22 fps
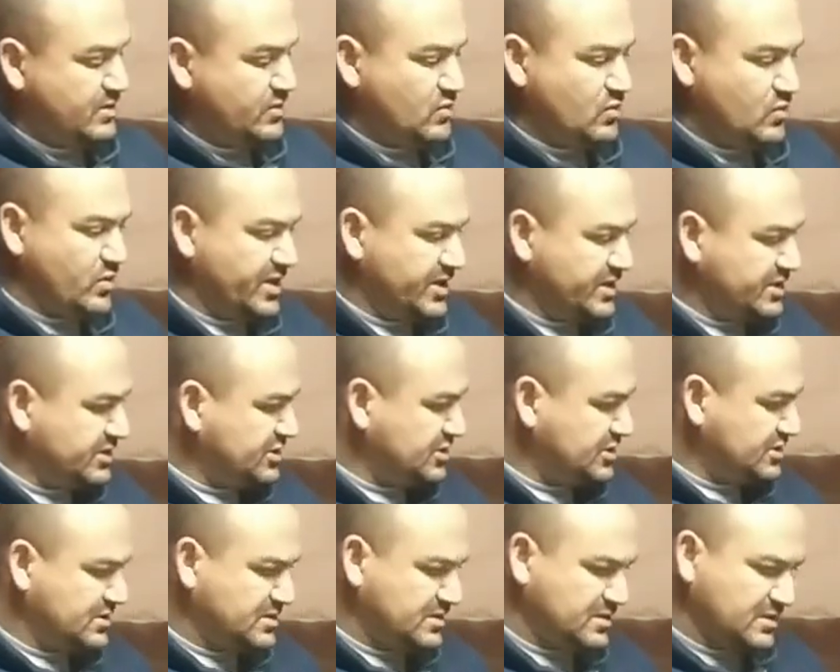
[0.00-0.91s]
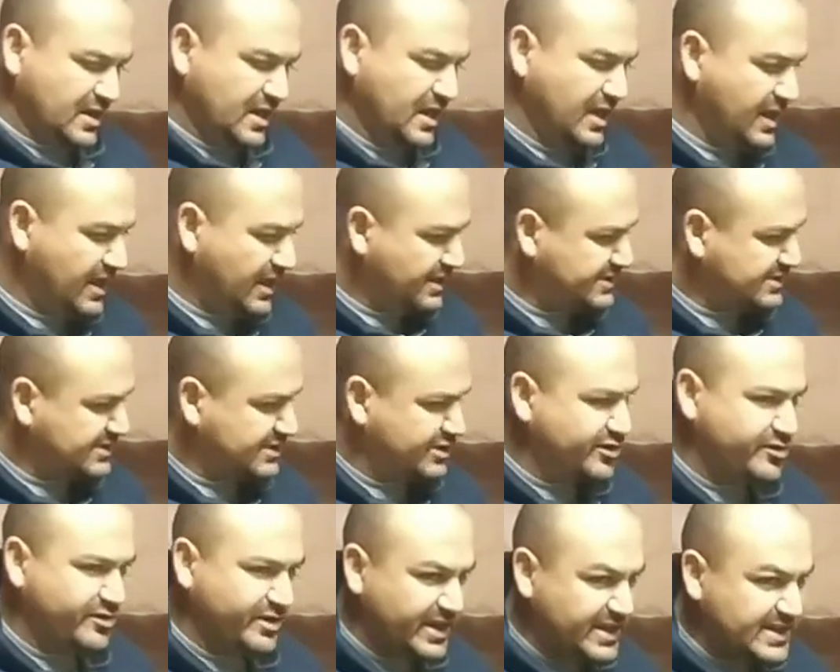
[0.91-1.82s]
which is
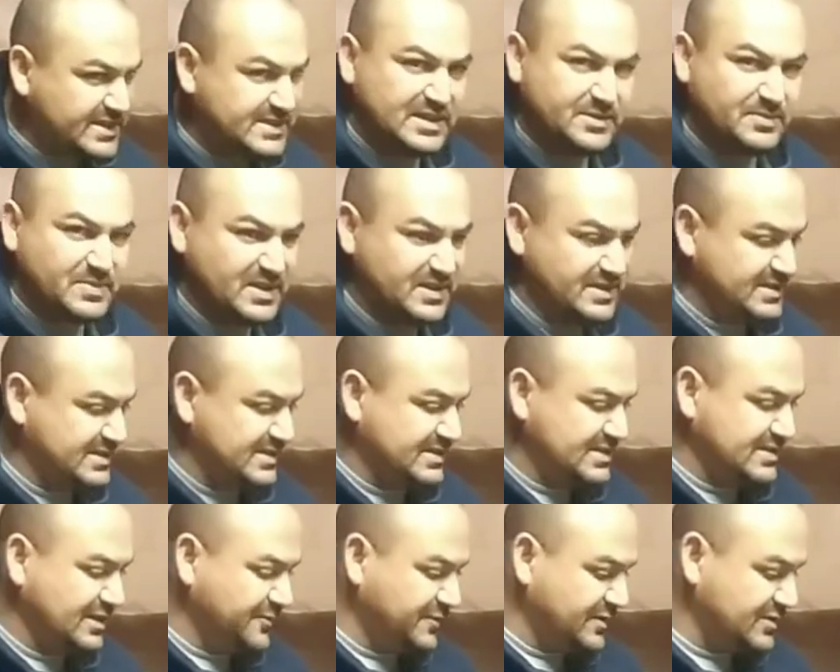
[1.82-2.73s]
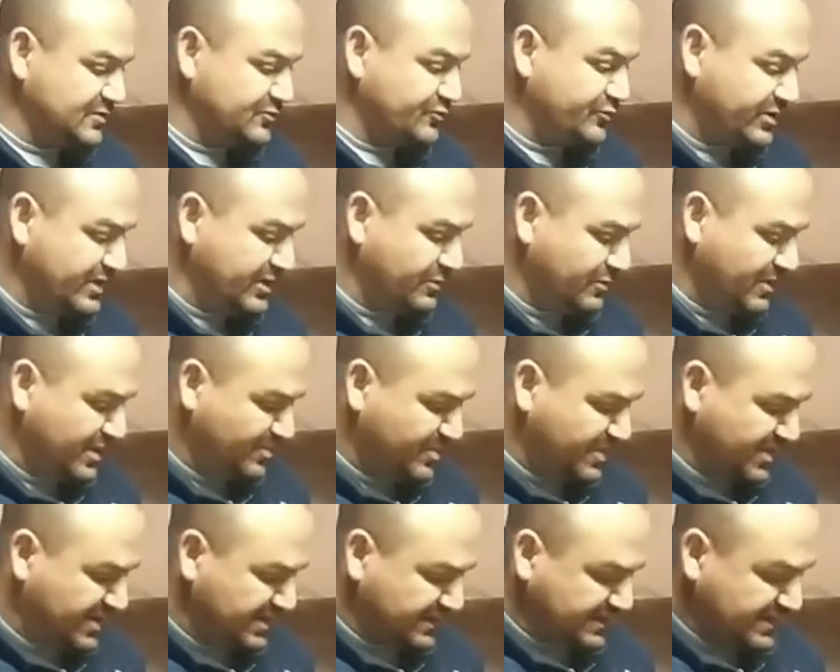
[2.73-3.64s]
crazy because the stuff was really well
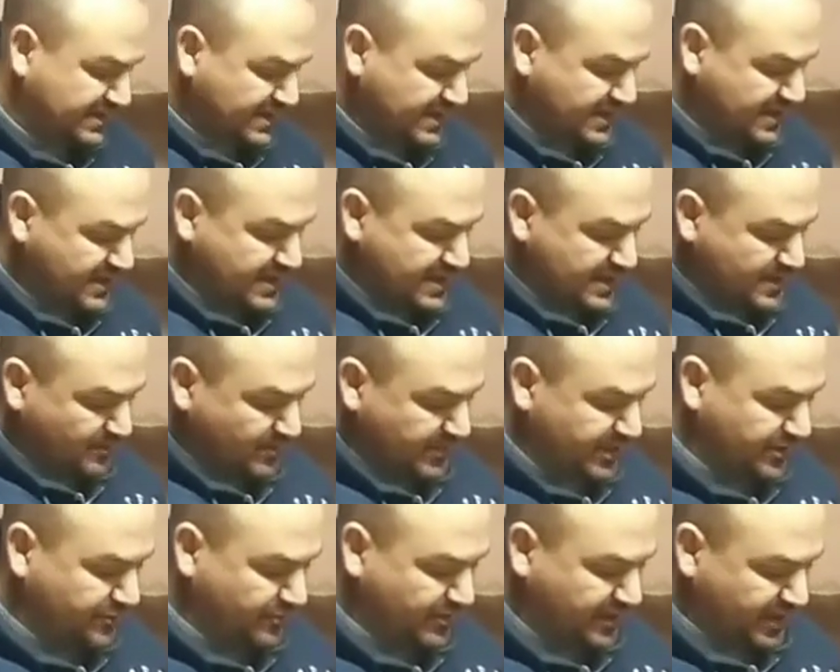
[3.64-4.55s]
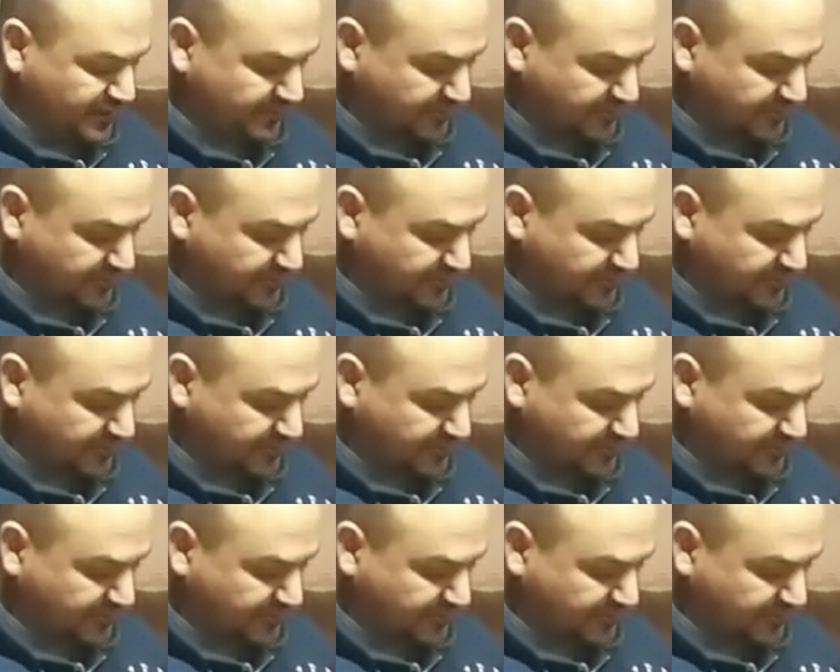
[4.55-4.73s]
built. But anyway, I